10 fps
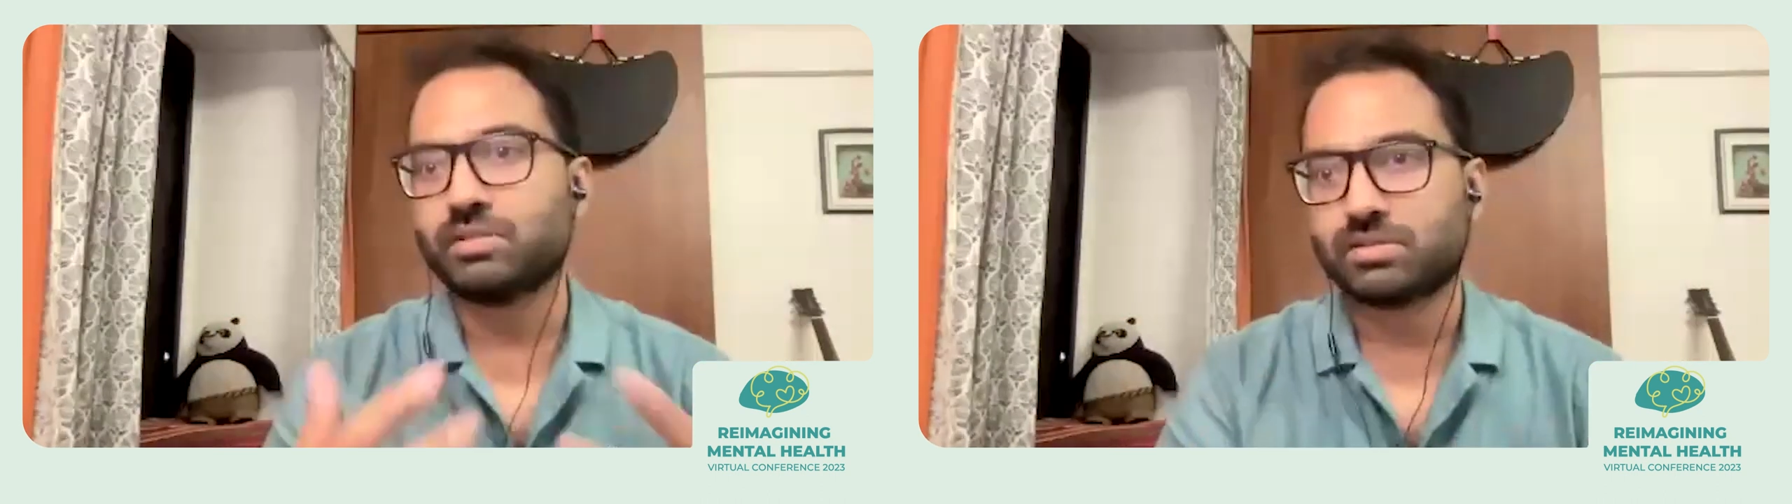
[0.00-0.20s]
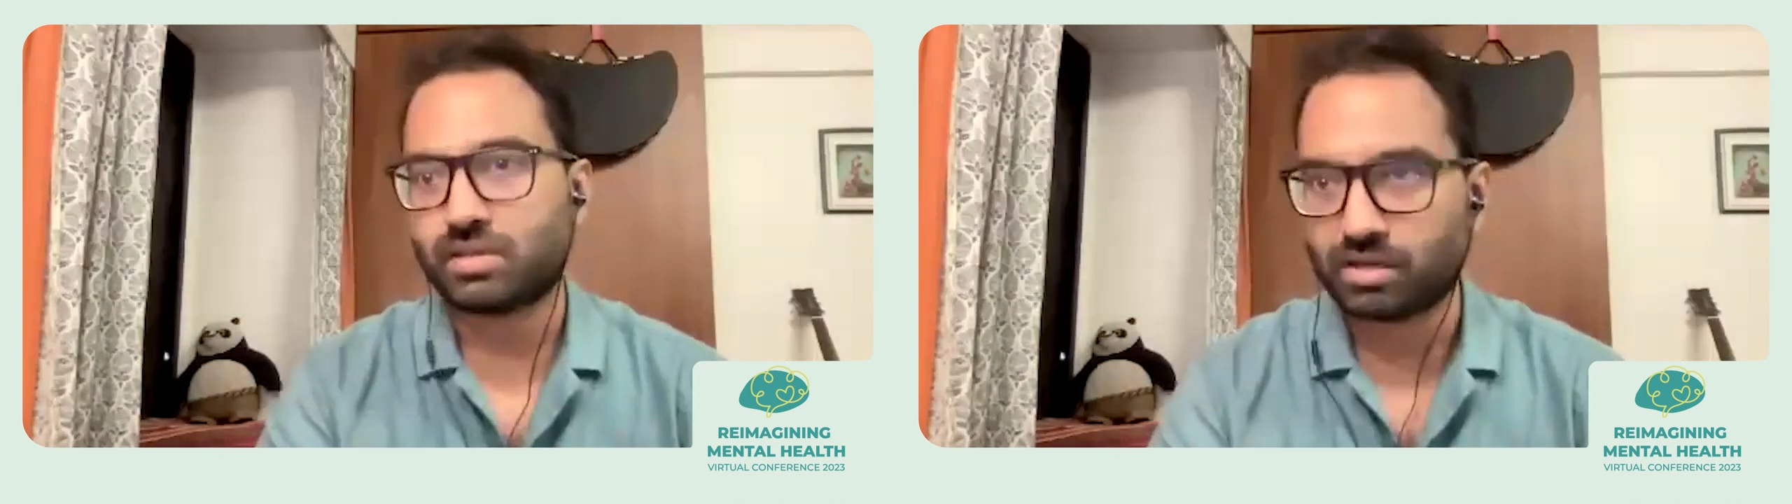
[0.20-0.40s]

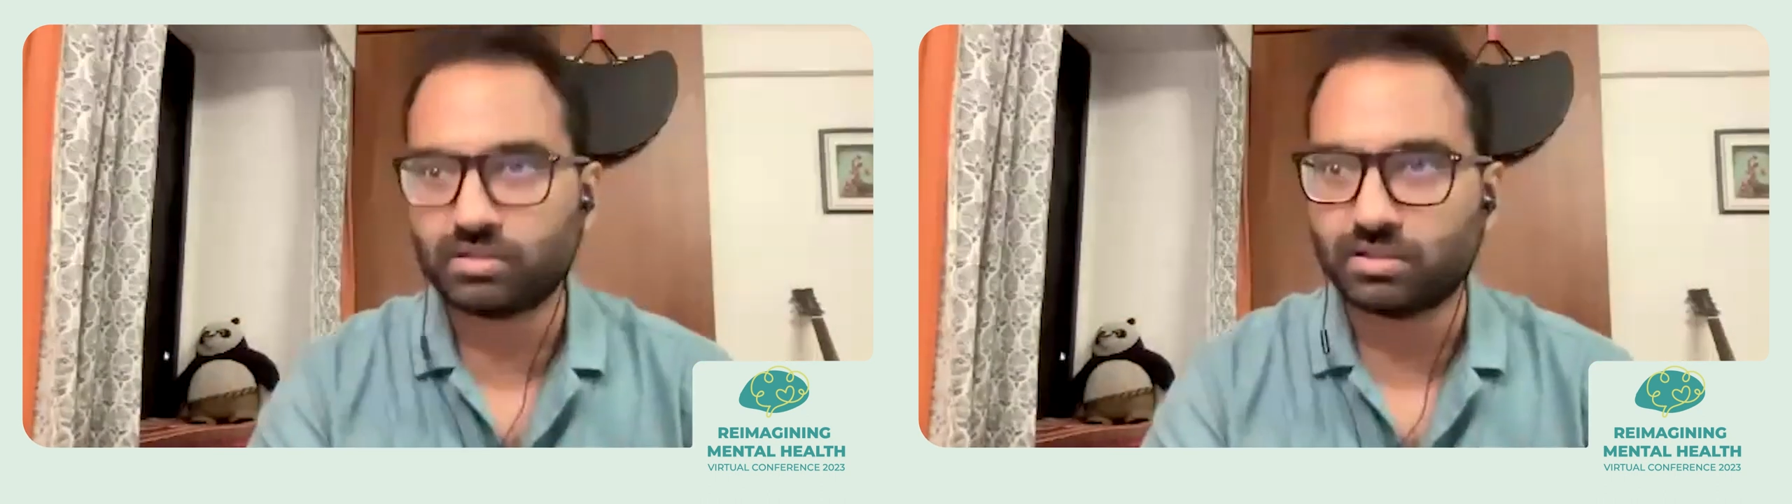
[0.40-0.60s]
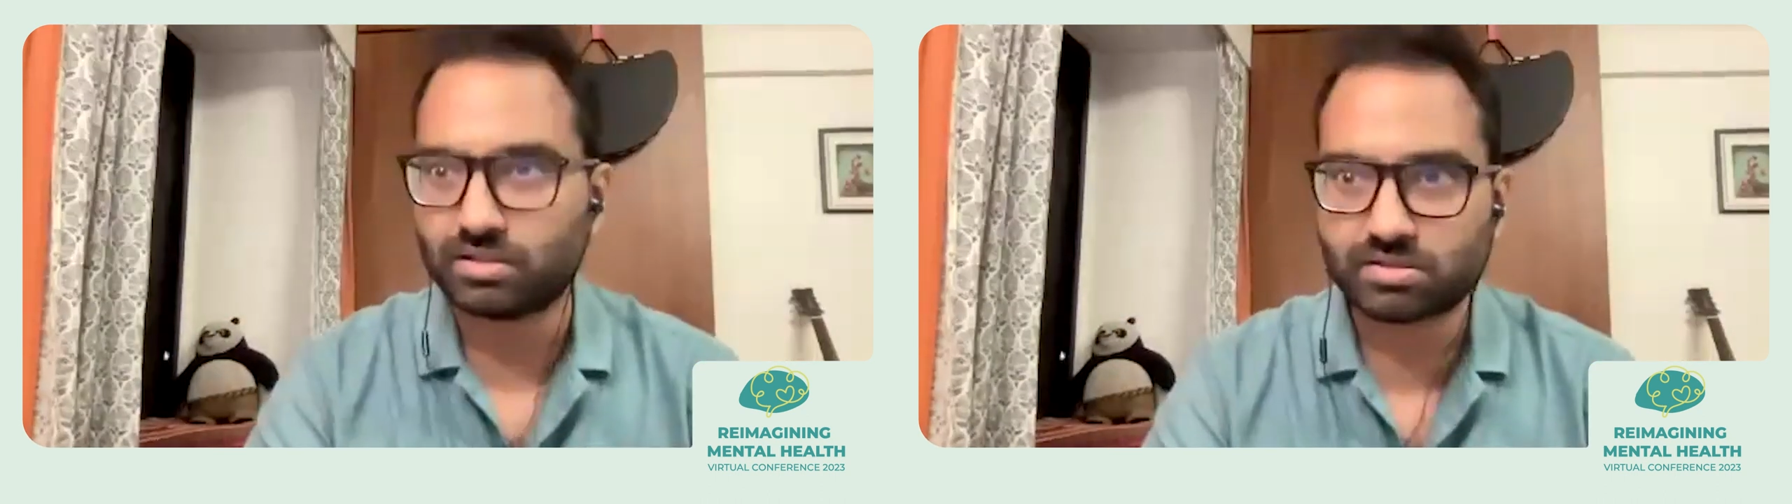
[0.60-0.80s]

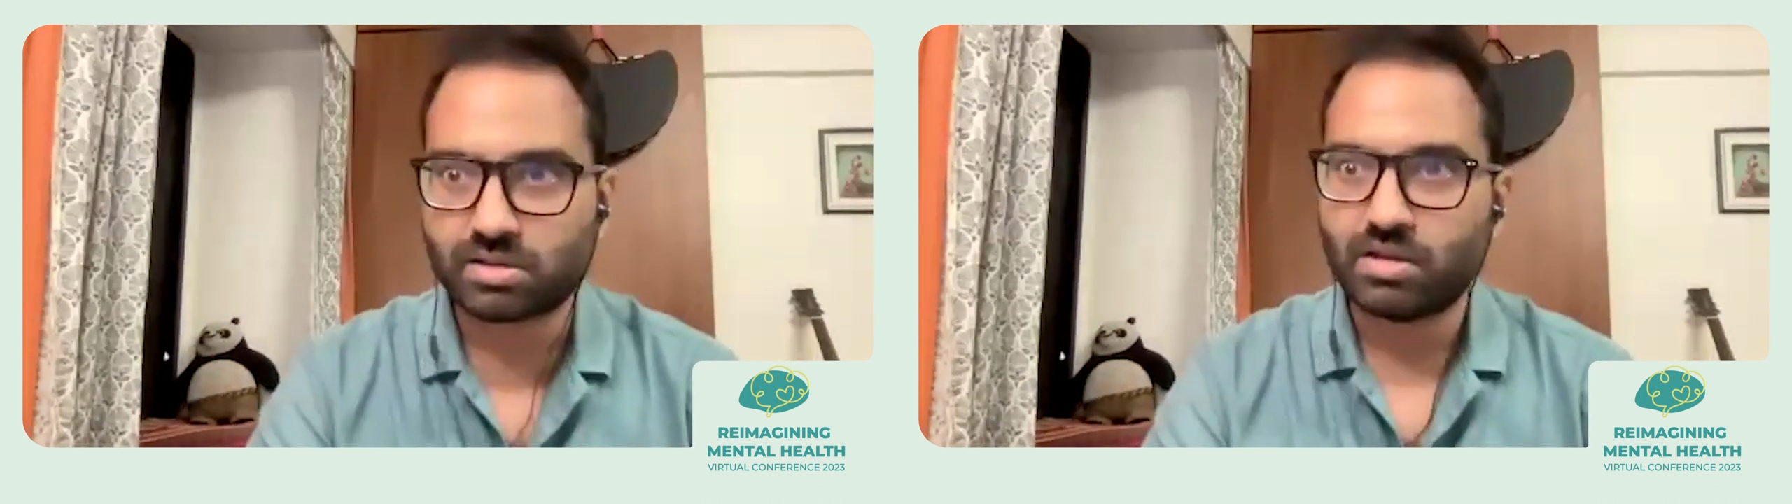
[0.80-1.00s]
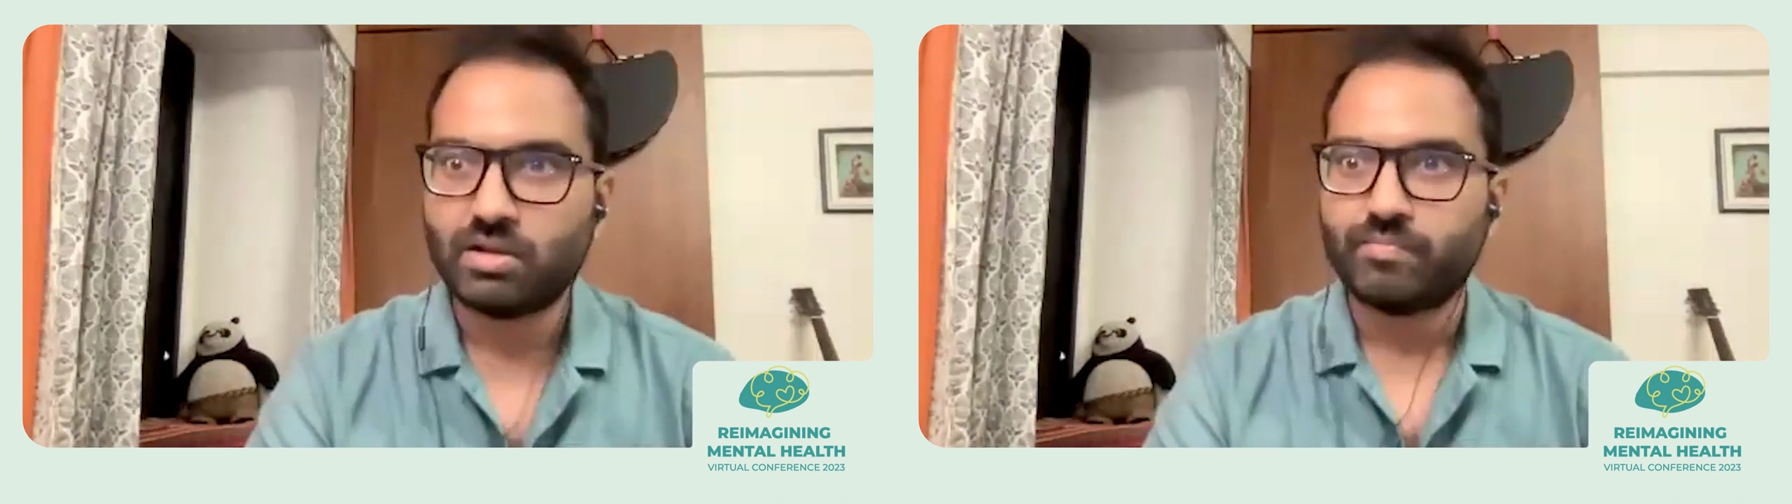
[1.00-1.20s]
skills
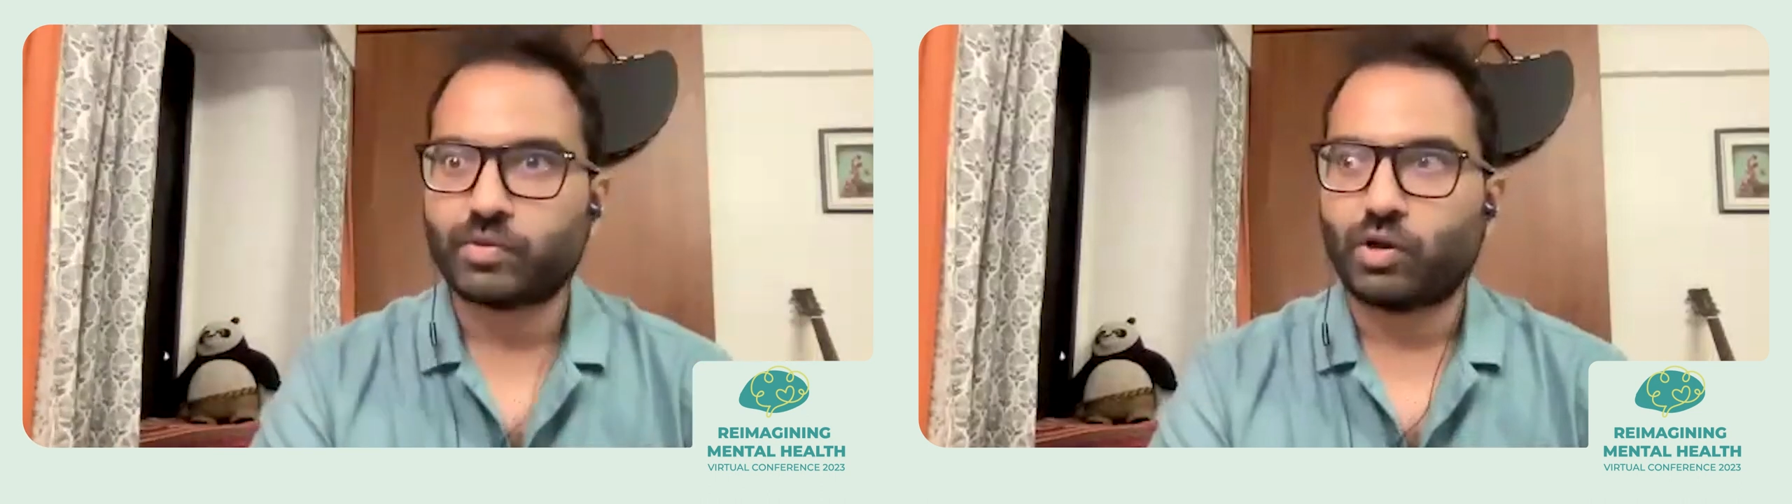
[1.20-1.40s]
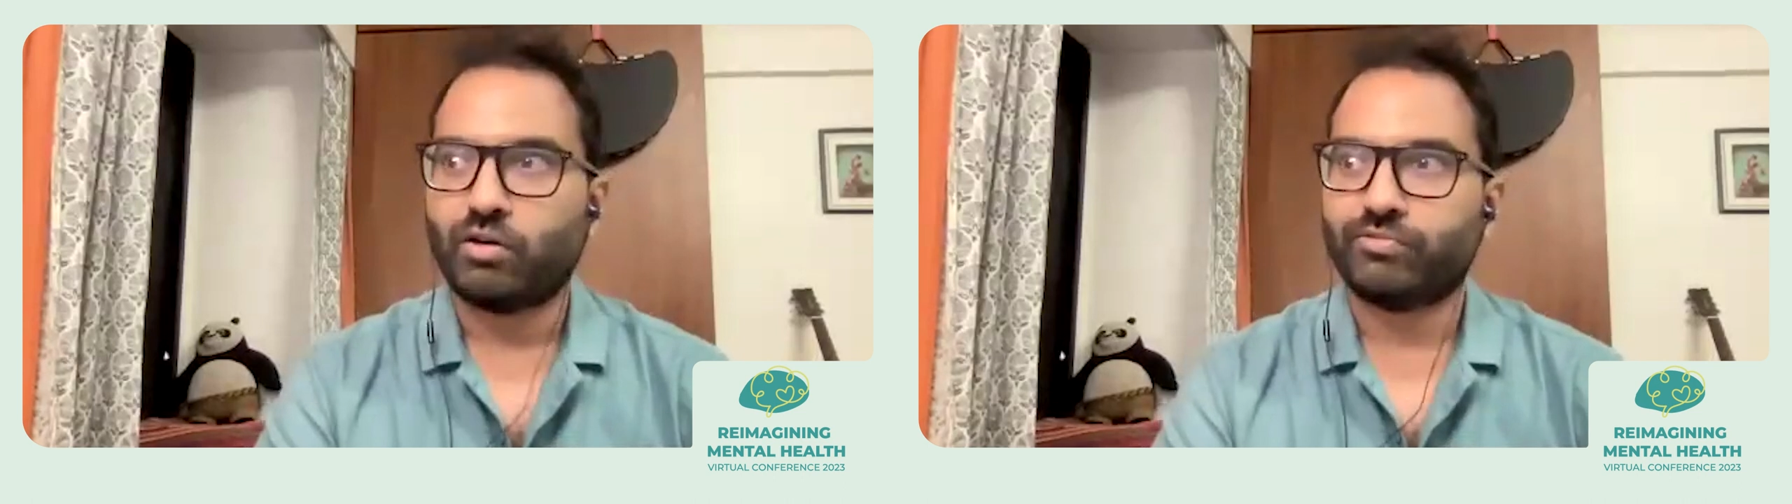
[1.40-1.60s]

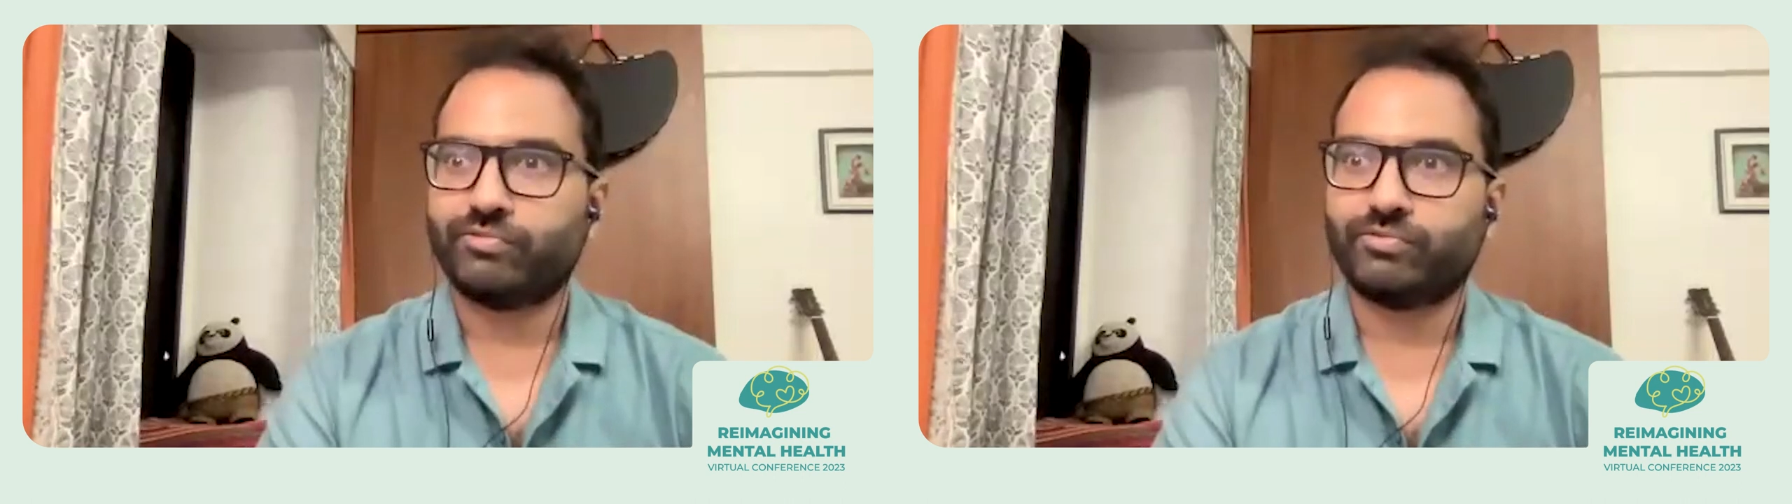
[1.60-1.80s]
of,